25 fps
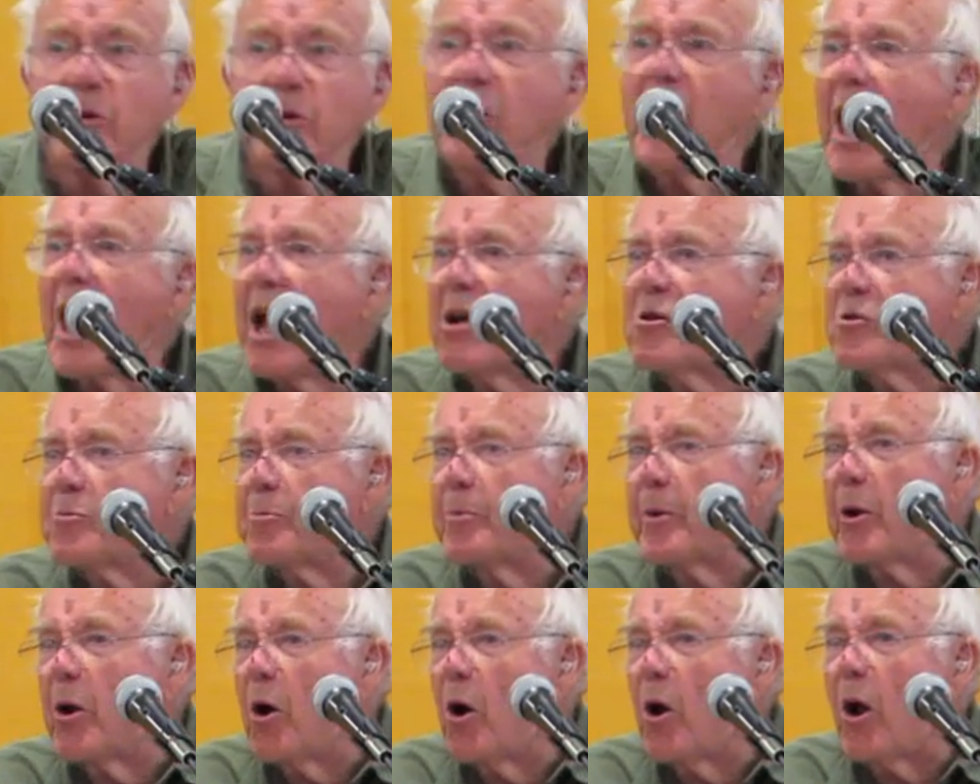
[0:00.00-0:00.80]

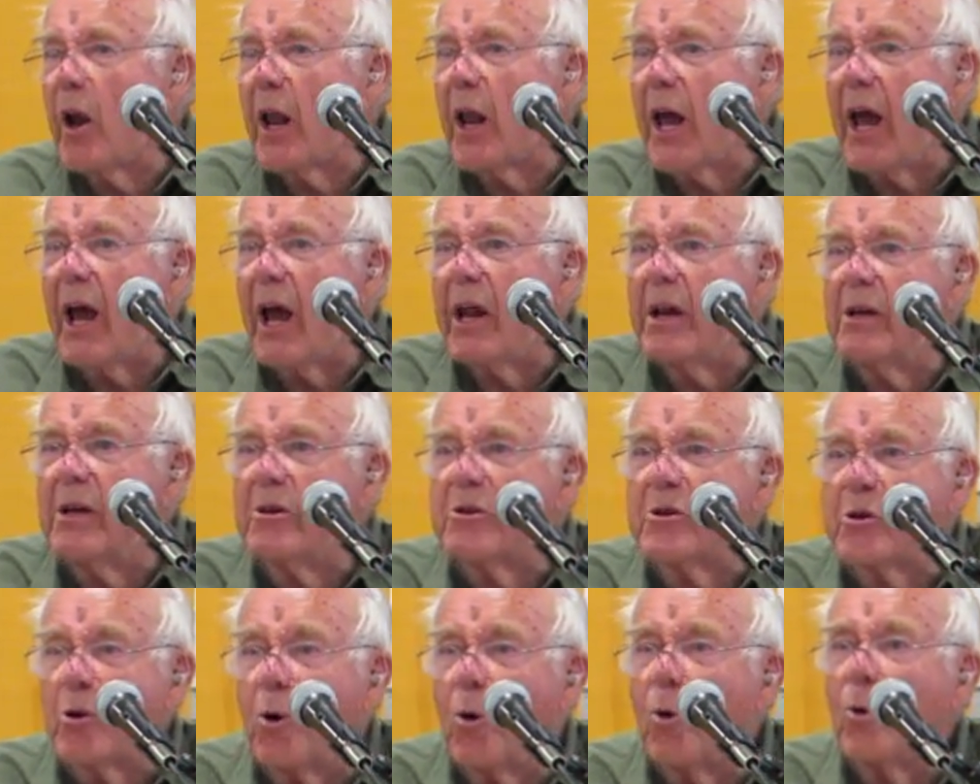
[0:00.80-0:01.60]
Aspinall had
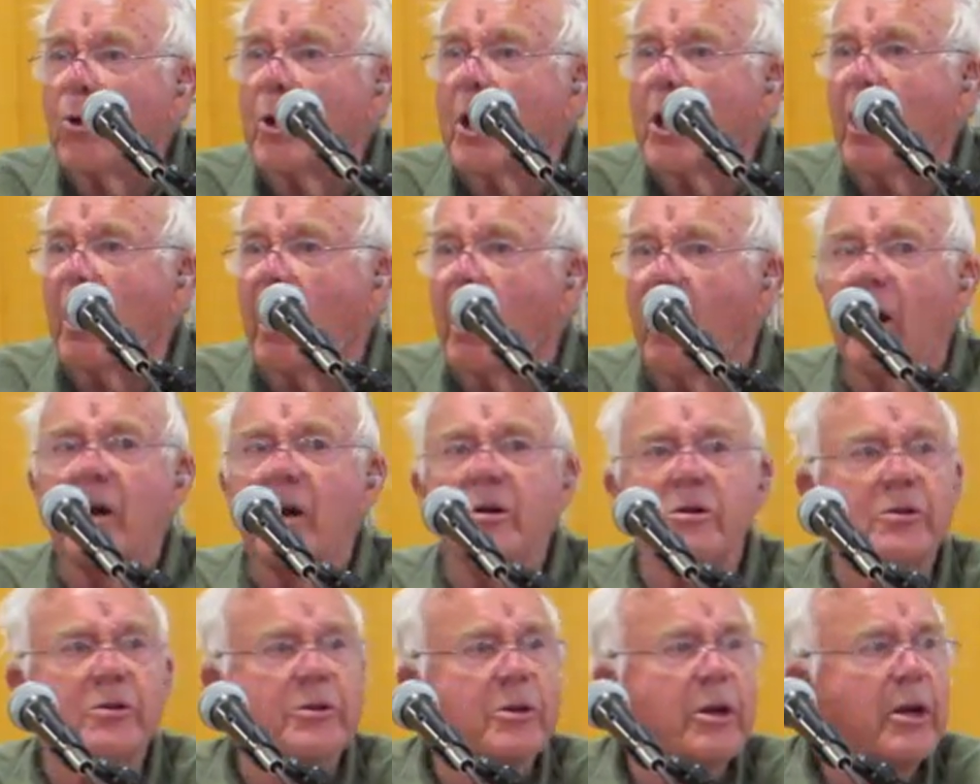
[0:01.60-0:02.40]
his whole
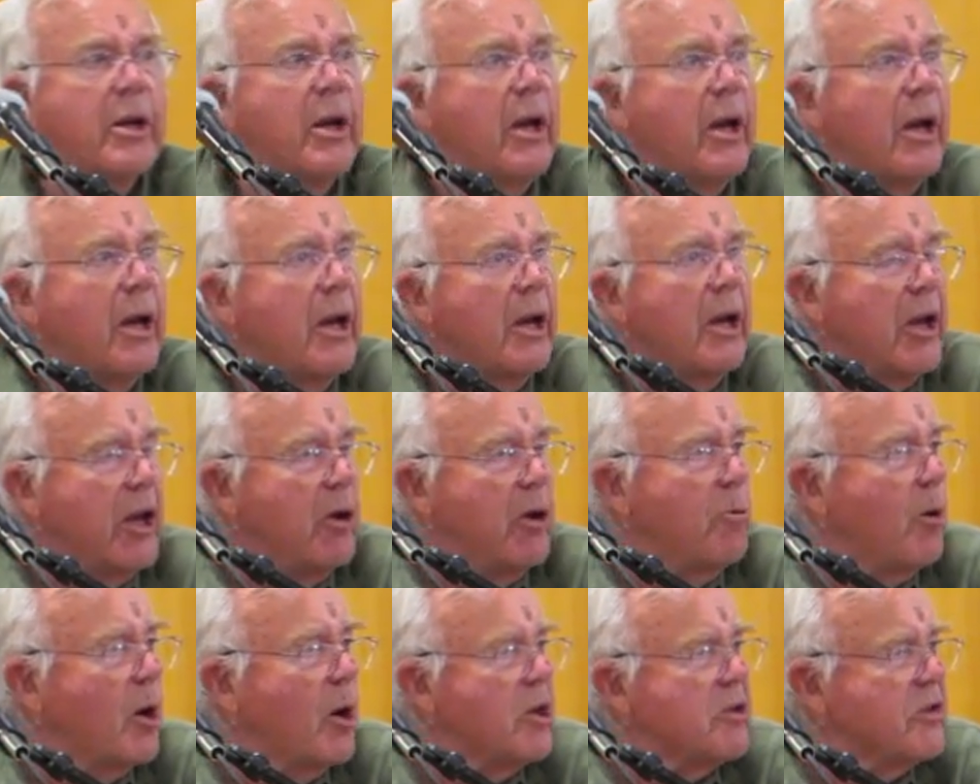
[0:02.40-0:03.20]
cards.
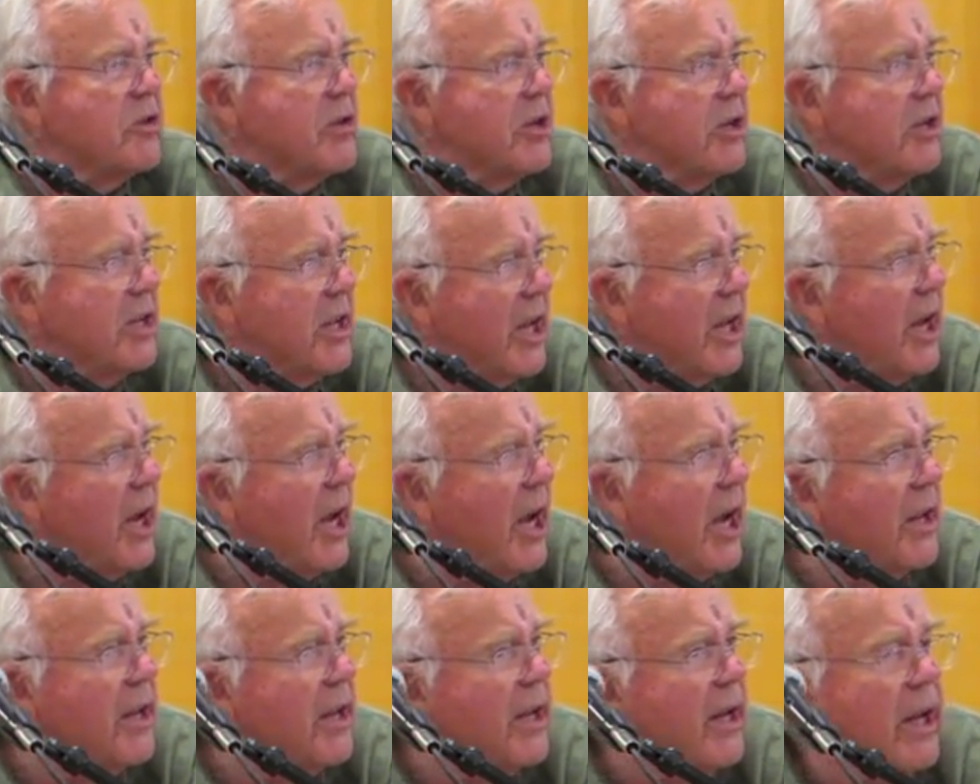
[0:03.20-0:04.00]
He wasn't
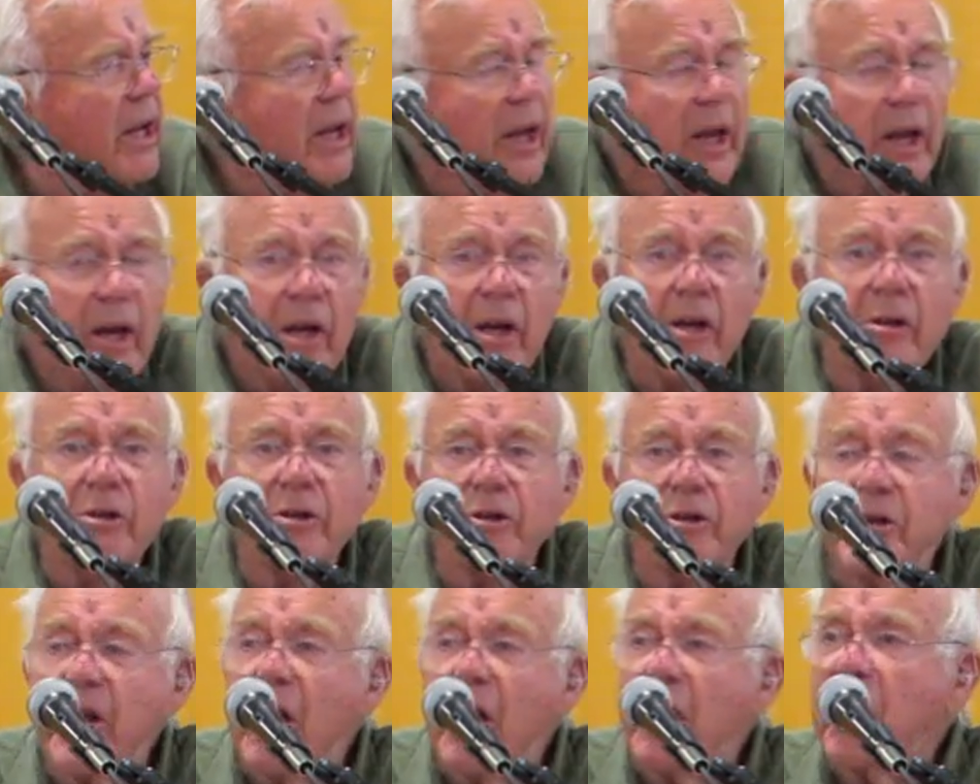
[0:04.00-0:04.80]
done.
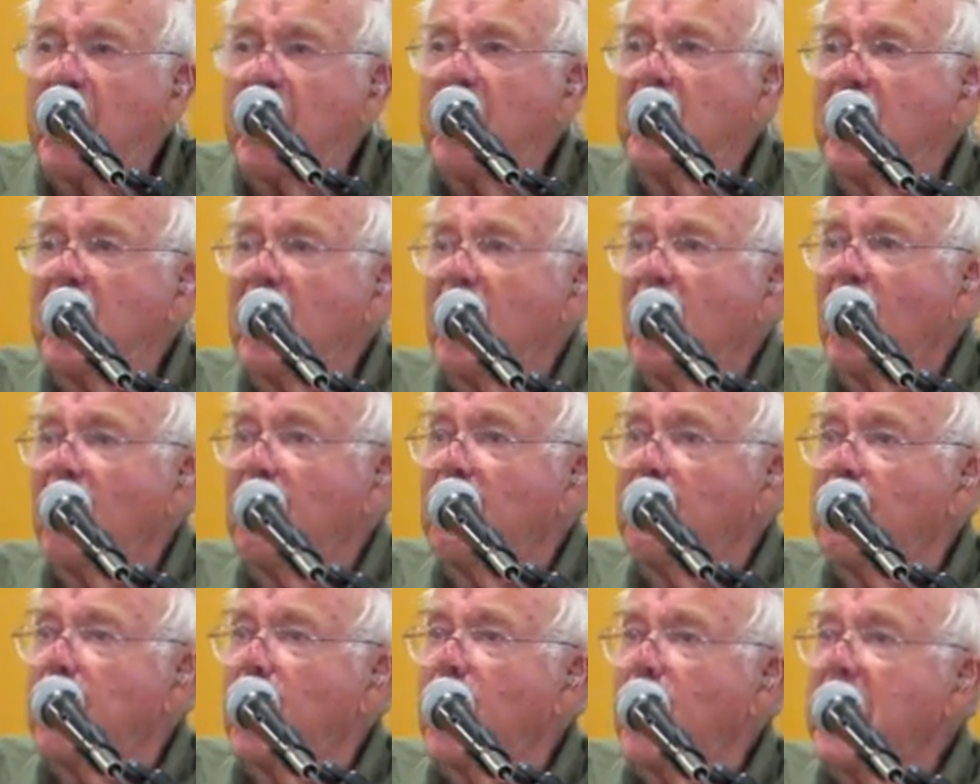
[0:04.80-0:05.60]
Instead
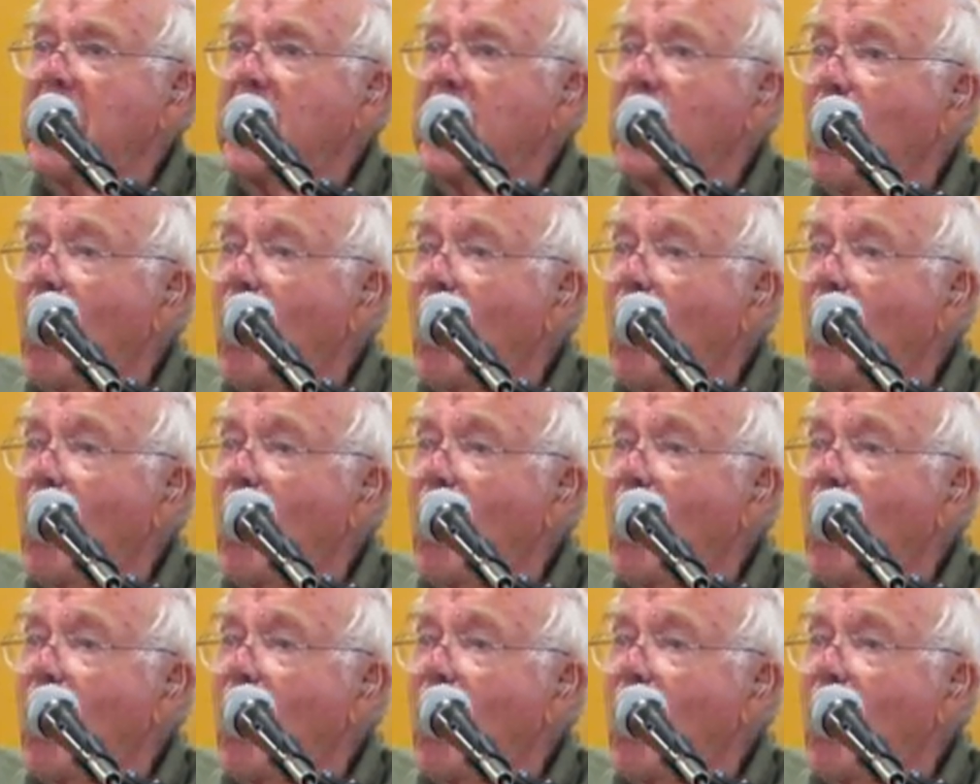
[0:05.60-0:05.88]
of putting